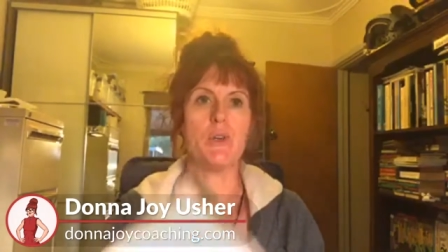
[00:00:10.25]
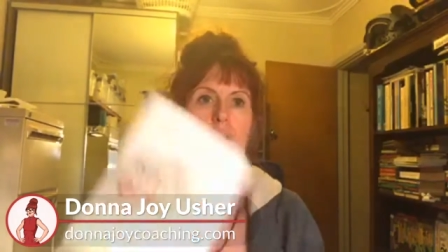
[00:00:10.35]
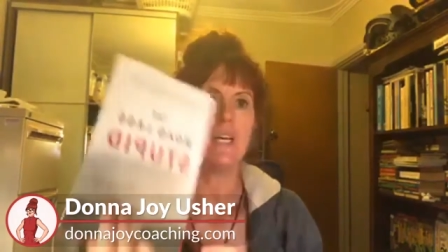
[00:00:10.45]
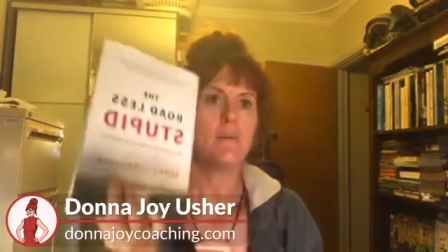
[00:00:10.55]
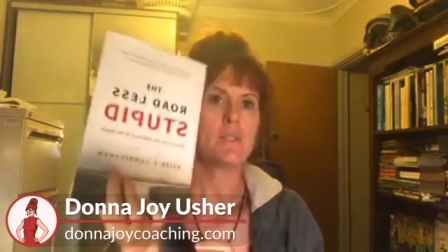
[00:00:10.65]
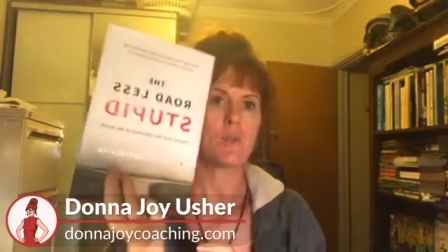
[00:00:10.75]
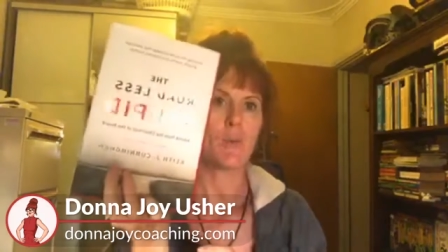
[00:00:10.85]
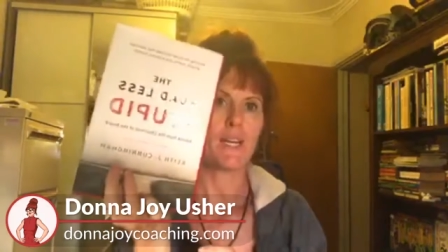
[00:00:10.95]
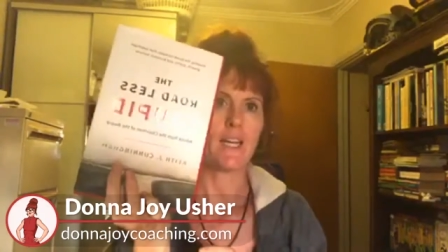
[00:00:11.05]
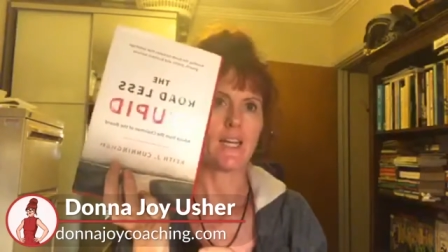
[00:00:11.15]
I'm still
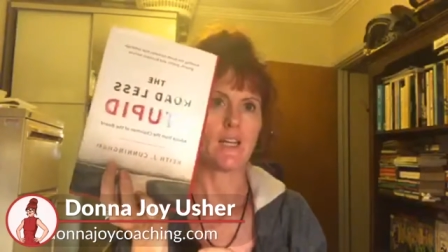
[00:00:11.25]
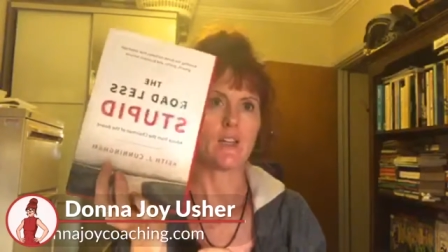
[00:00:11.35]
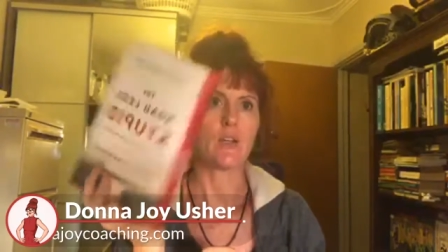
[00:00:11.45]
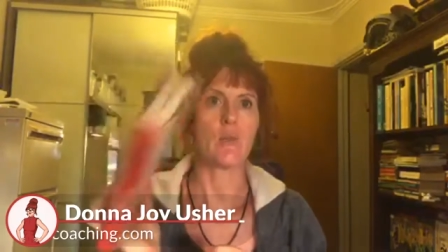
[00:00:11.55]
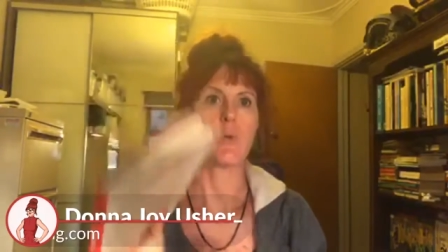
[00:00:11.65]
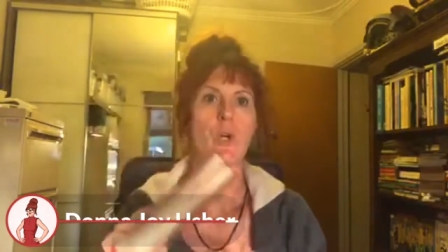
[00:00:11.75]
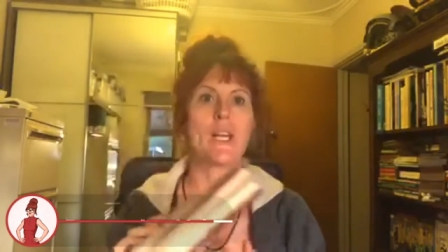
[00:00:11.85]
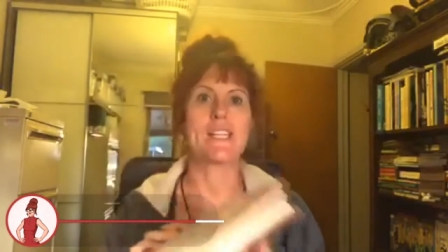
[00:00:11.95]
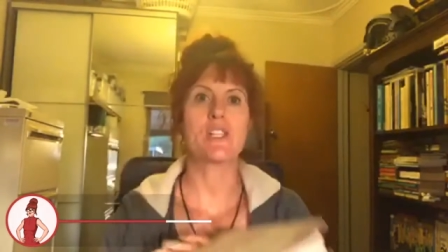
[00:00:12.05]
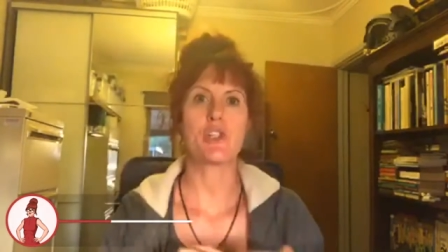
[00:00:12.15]
reading The Road
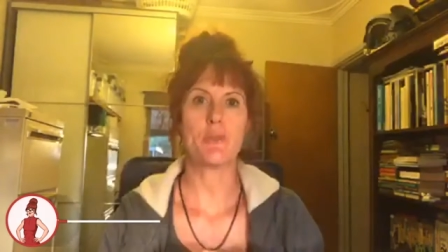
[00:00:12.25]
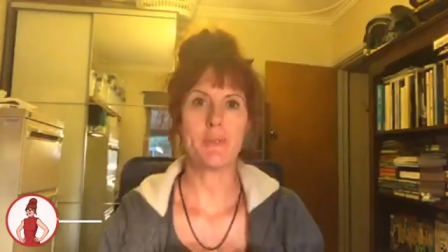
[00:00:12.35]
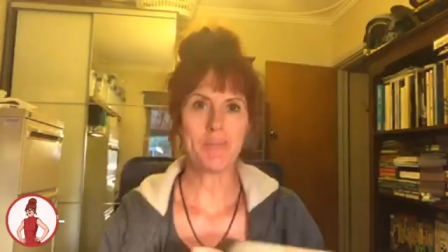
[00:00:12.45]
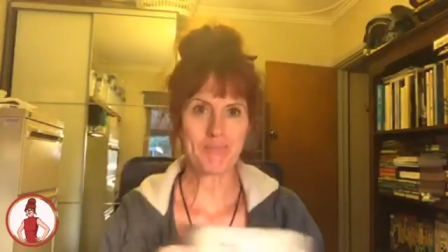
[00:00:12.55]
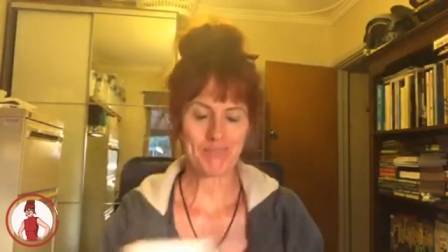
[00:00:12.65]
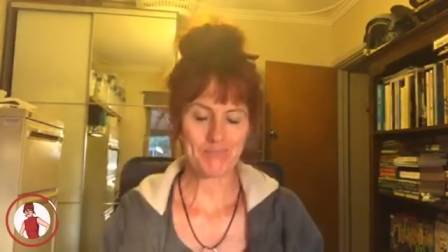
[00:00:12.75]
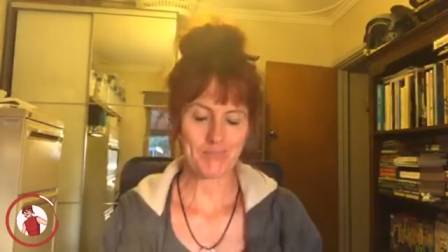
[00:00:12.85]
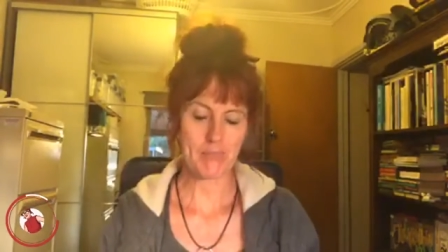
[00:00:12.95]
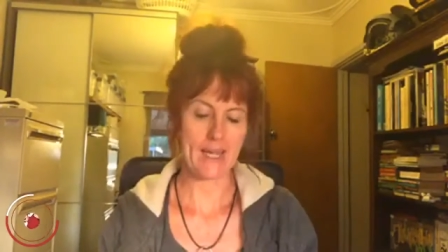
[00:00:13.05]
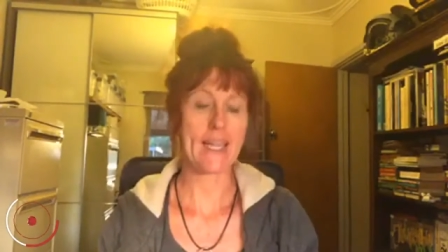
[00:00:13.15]
Less Stupid
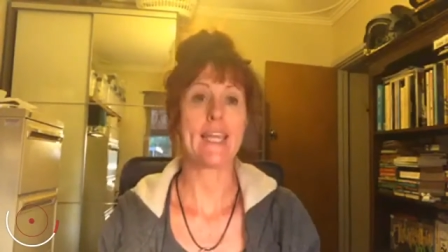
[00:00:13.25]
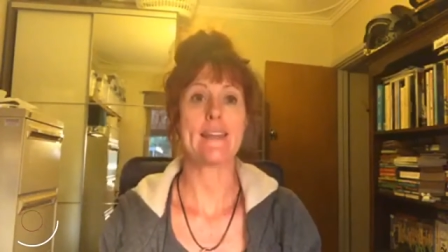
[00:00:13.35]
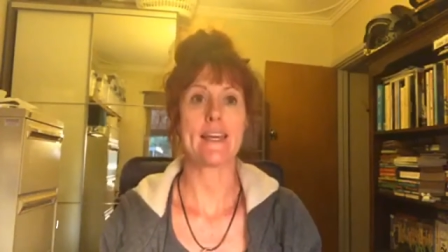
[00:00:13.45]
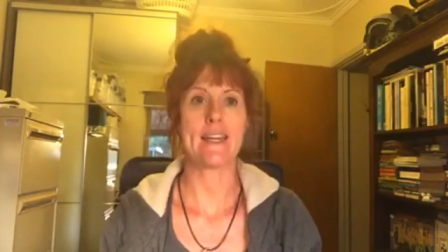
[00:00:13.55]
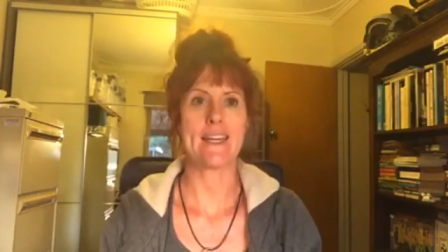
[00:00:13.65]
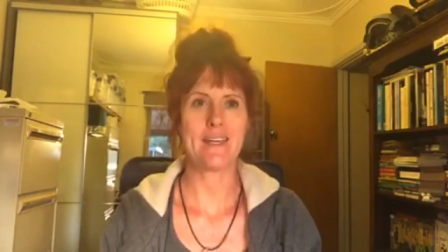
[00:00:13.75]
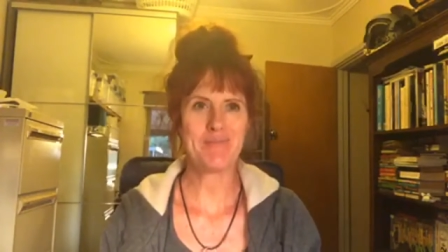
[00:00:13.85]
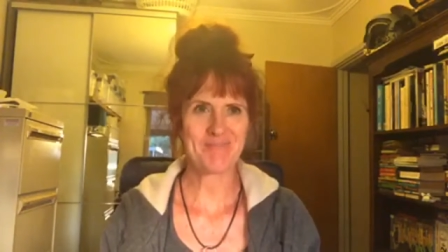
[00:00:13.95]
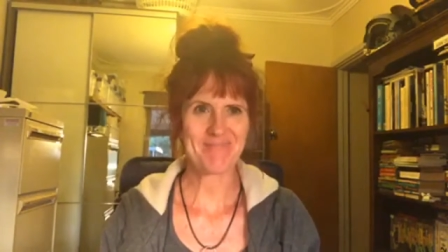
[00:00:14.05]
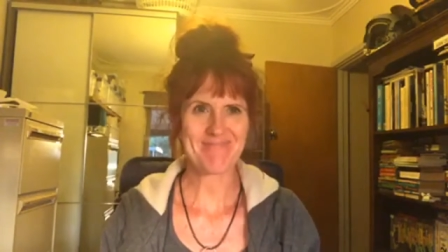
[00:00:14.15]
by Keith Cunningham.